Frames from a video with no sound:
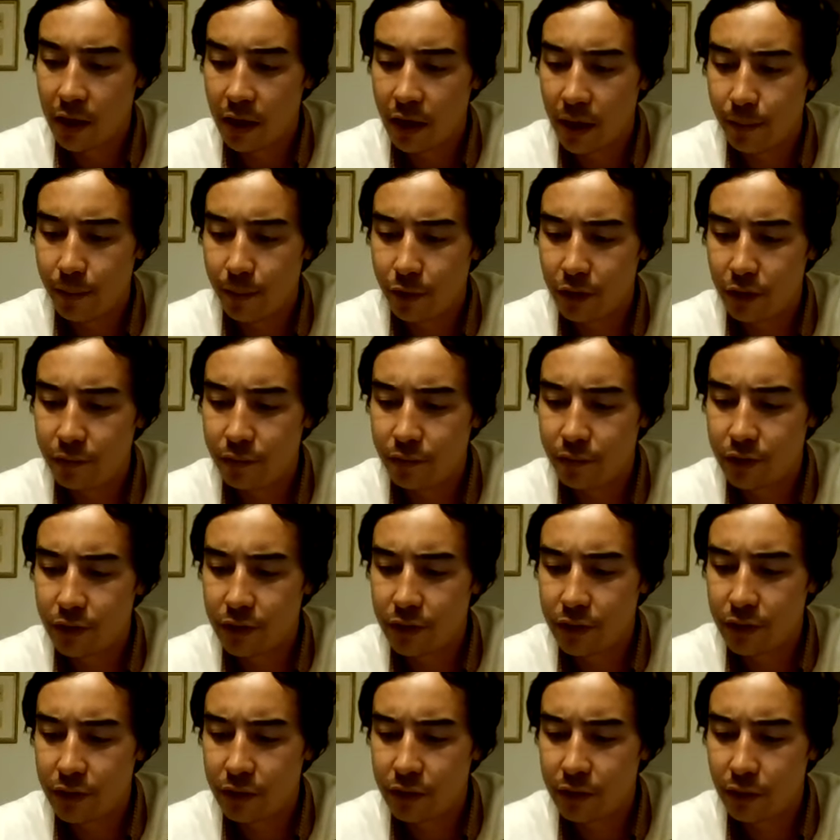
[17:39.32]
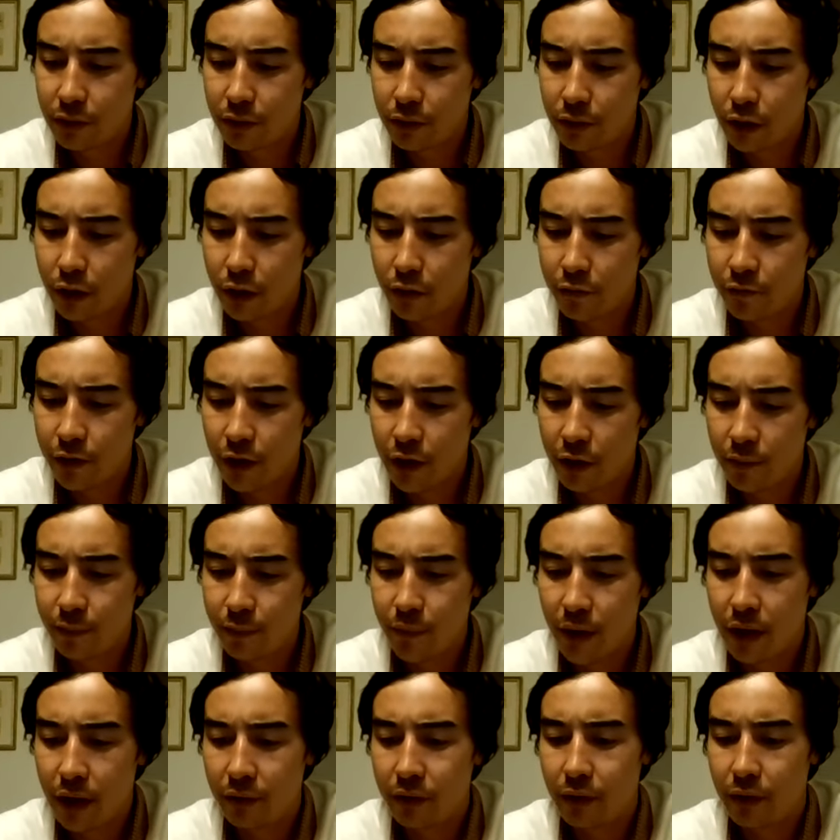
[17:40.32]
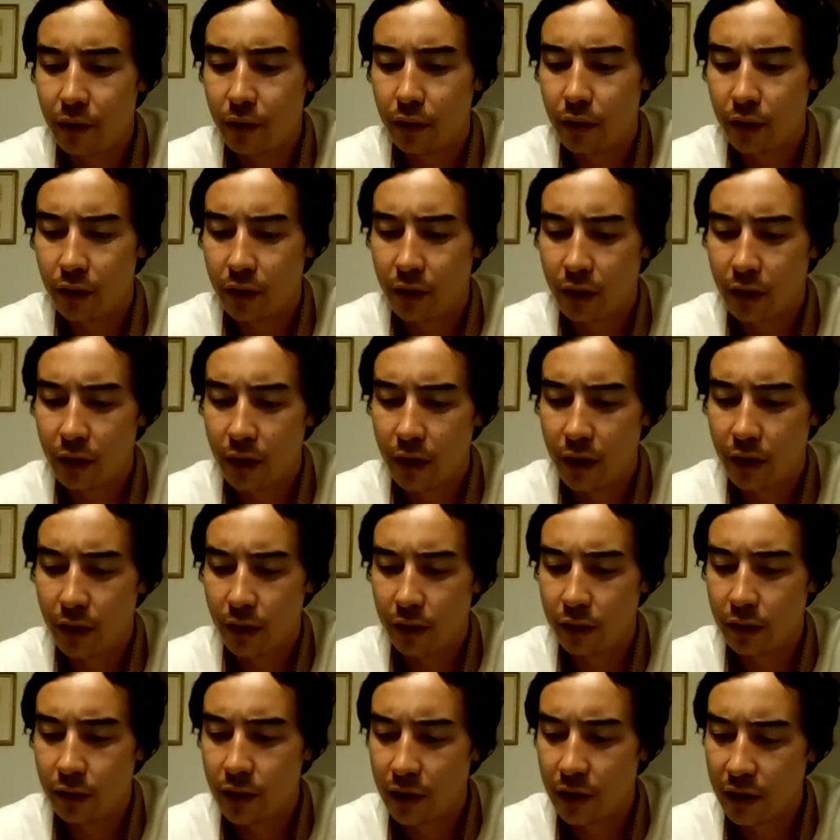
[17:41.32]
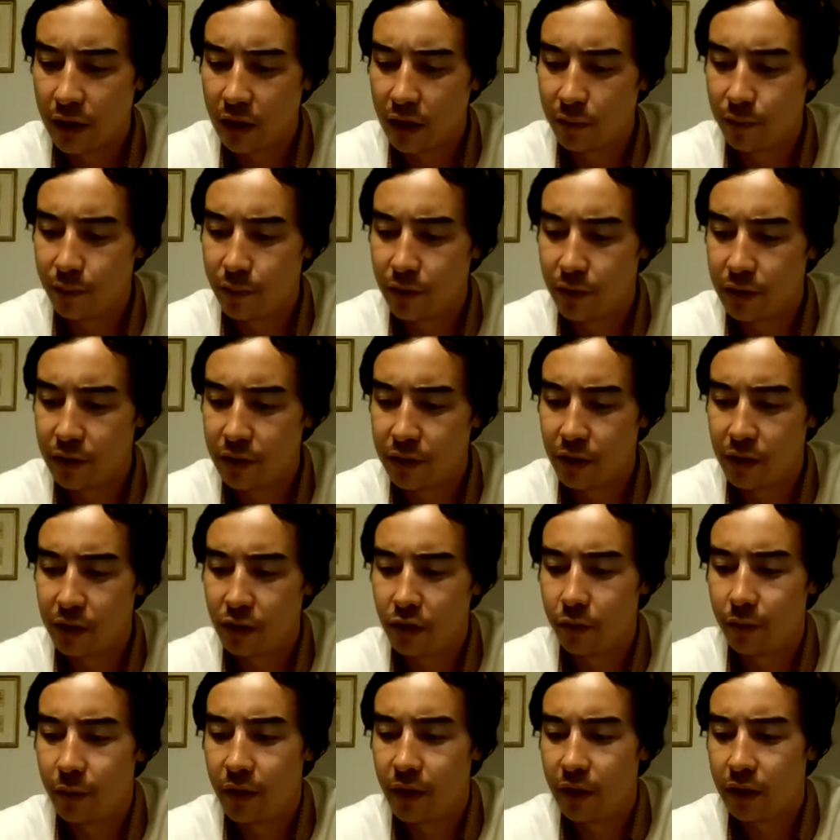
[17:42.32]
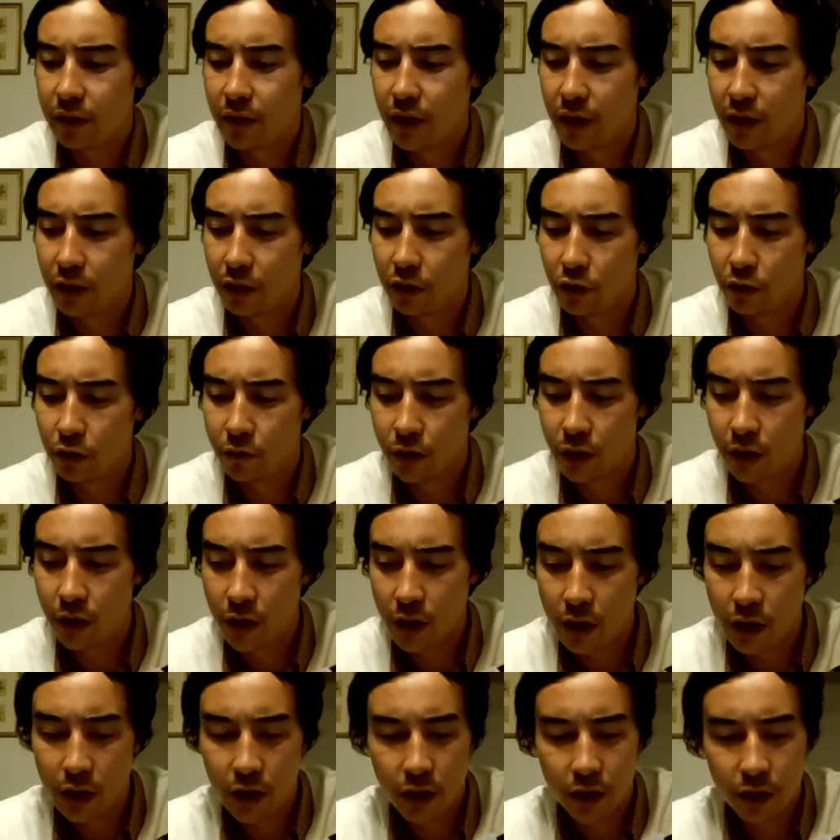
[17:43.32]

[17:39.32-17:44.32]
and I believe Silicon Valley Bank they're looking at getting out of business or being taken over.